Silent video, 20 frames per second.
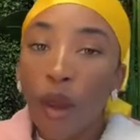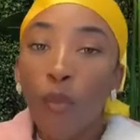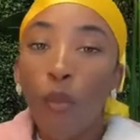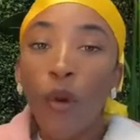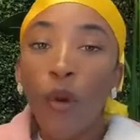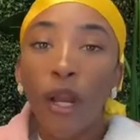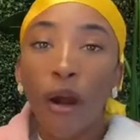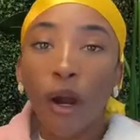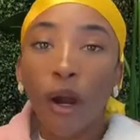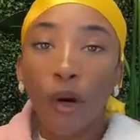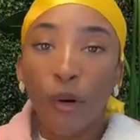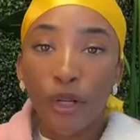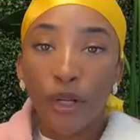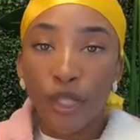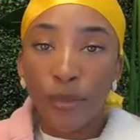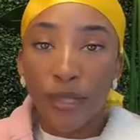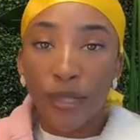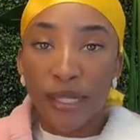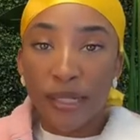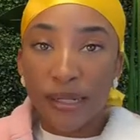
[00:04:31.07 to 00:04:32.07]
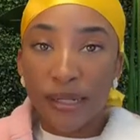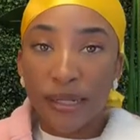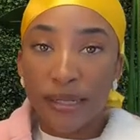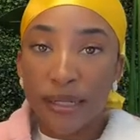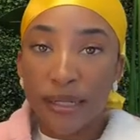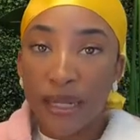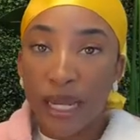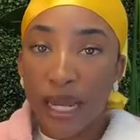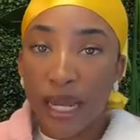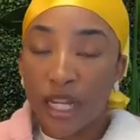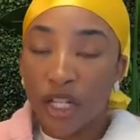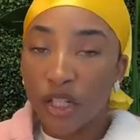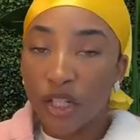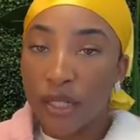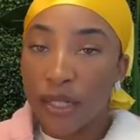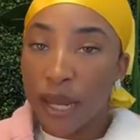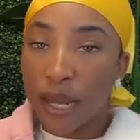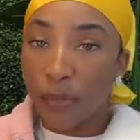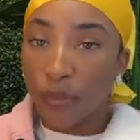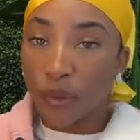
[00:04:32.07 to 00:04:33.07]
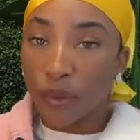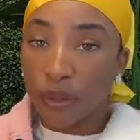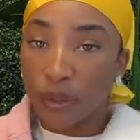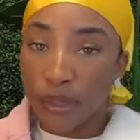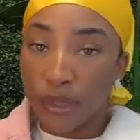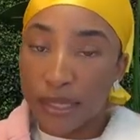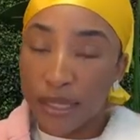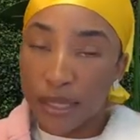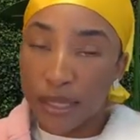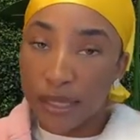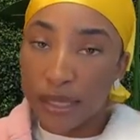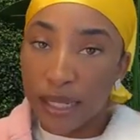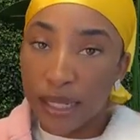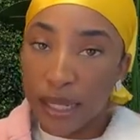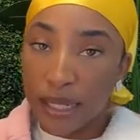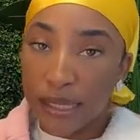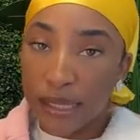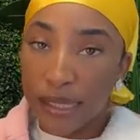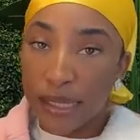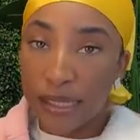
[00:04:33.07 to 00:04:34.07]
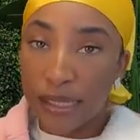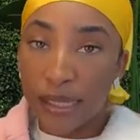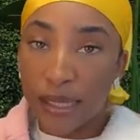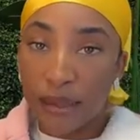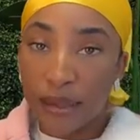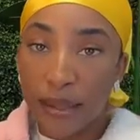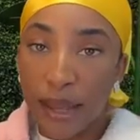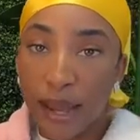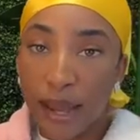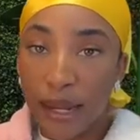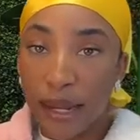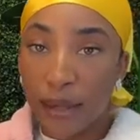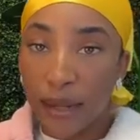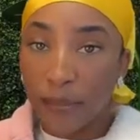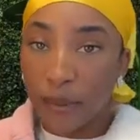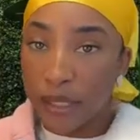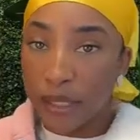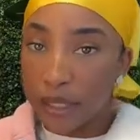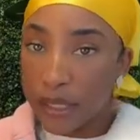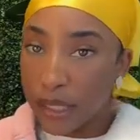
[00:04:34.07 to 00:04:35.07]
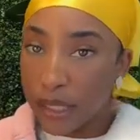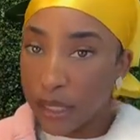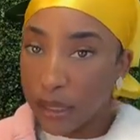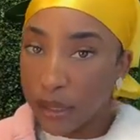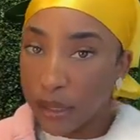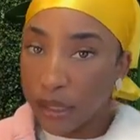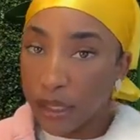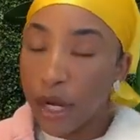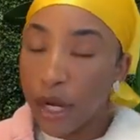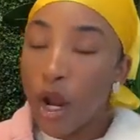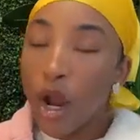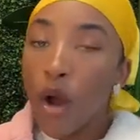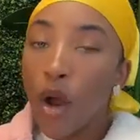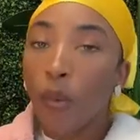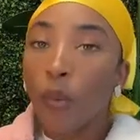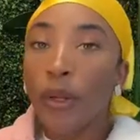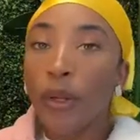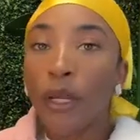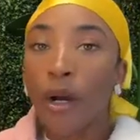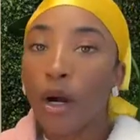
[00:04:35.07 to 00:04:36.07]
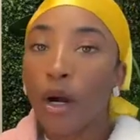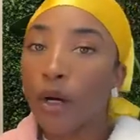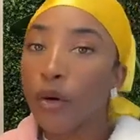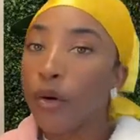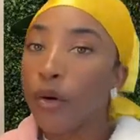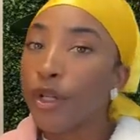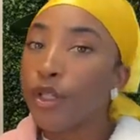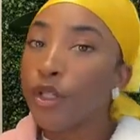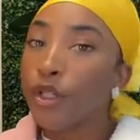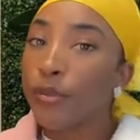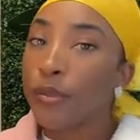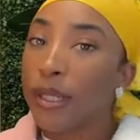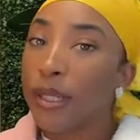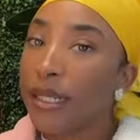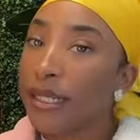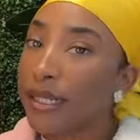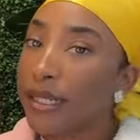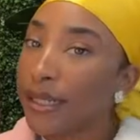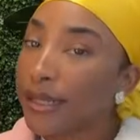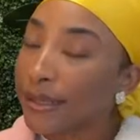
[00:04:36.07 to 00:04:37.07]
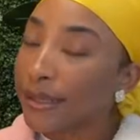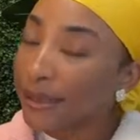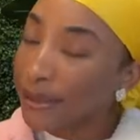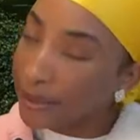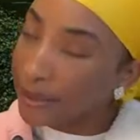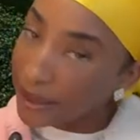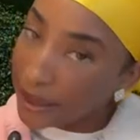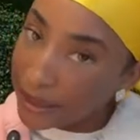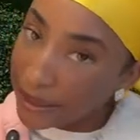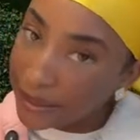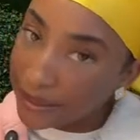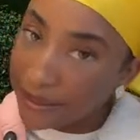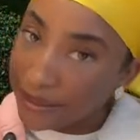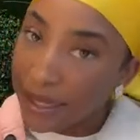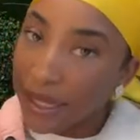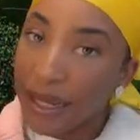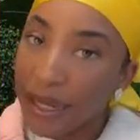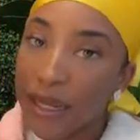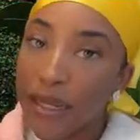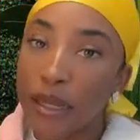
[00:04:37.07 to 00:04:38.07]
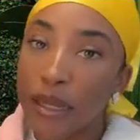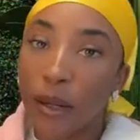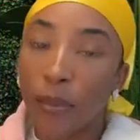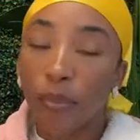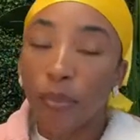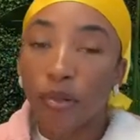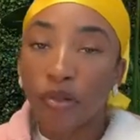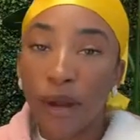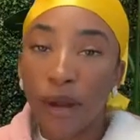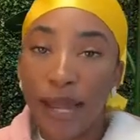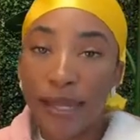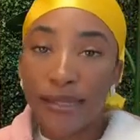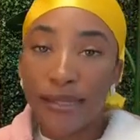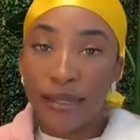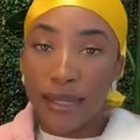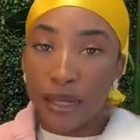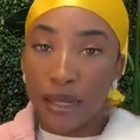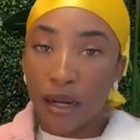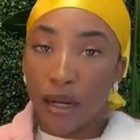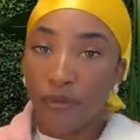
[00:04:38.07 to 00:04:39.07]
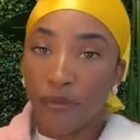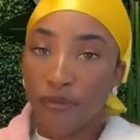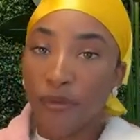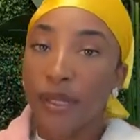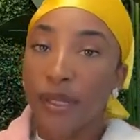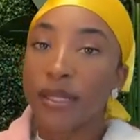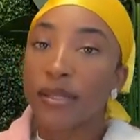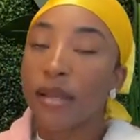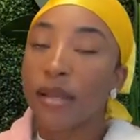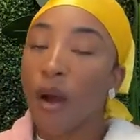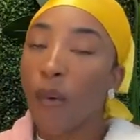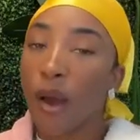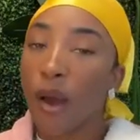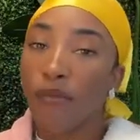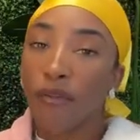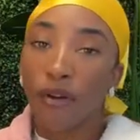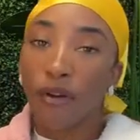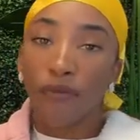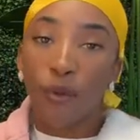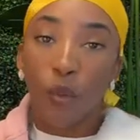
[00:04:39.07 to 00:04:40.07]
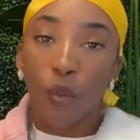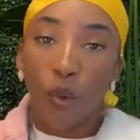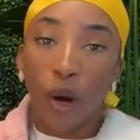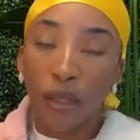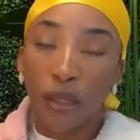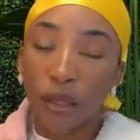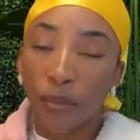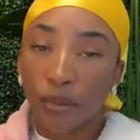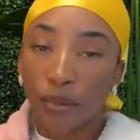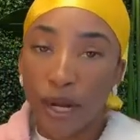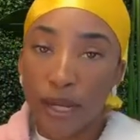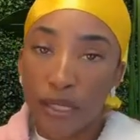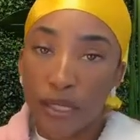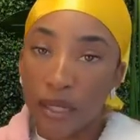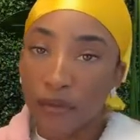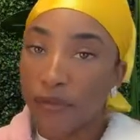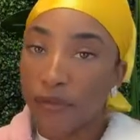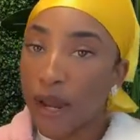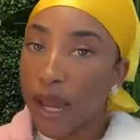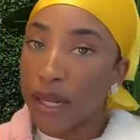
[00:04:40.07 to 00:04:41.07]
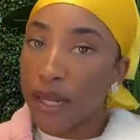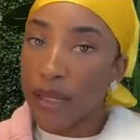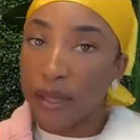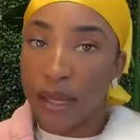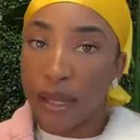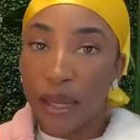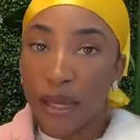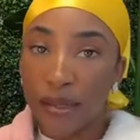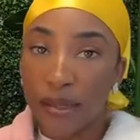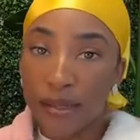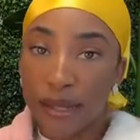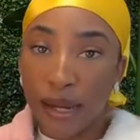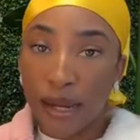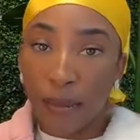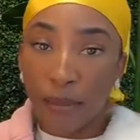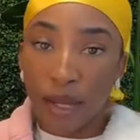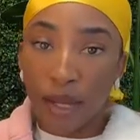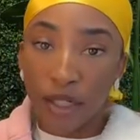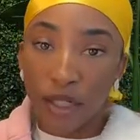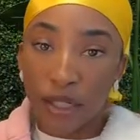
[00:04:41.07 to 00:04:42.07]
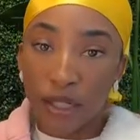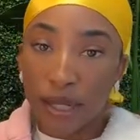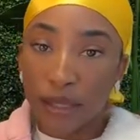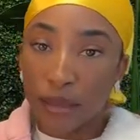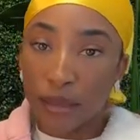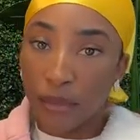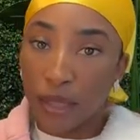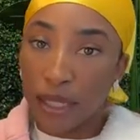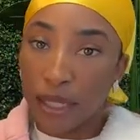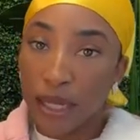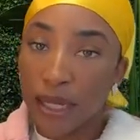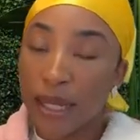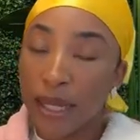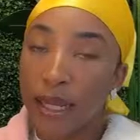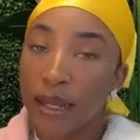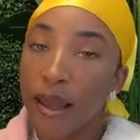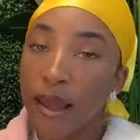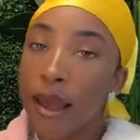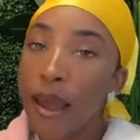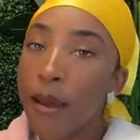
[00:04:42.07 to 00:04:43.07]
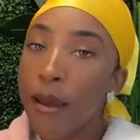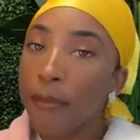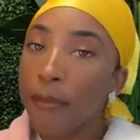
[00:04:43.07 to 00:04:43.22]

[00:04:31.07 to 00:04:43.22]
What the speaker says: we are going to be discussing the HD Lipo 360 in detail, and in particular, we are going to be discussing the pricing of this. However, if you want the pricing for anything else, like I mentioned at the beginning,